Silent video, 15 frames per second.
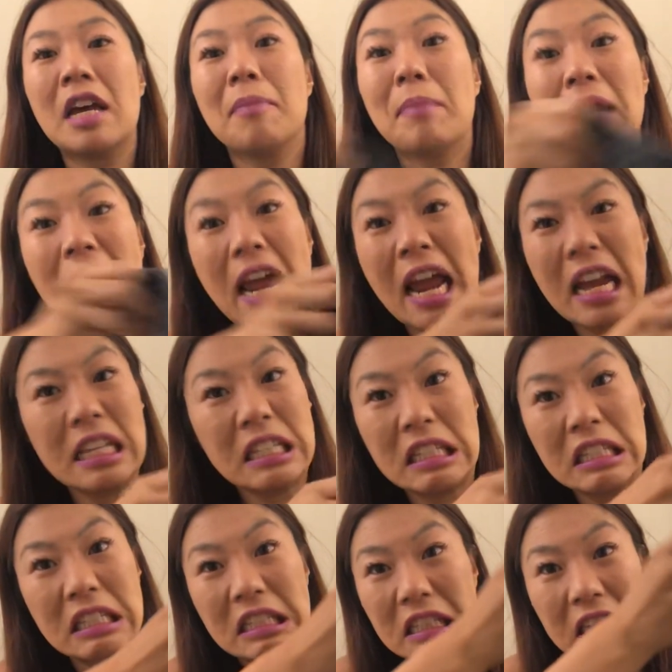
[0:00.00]
My ass
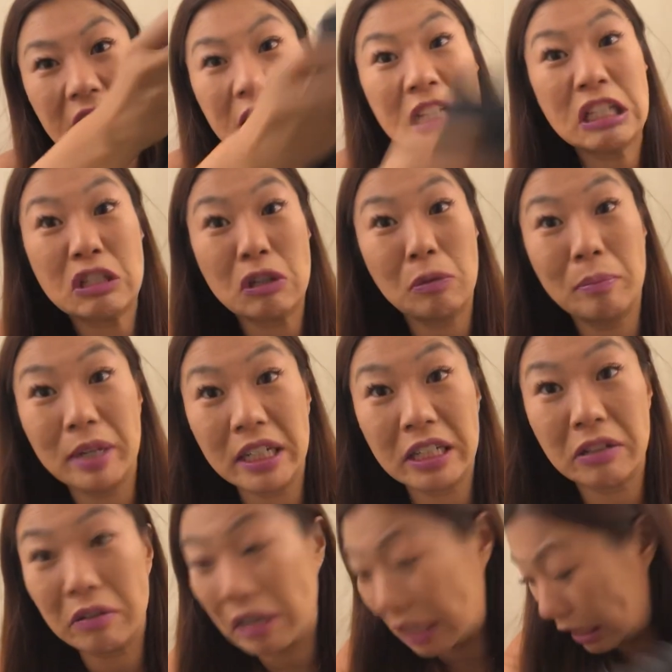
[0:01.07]
is just getting so big,
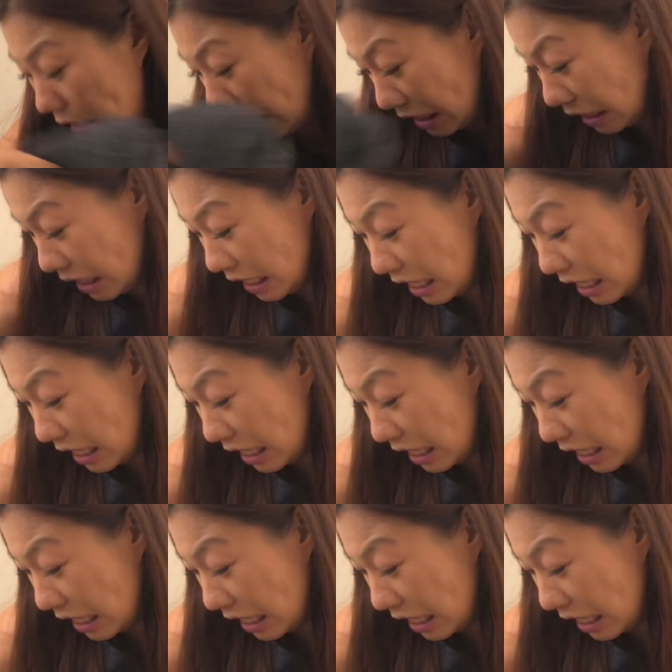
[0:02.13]
you guys.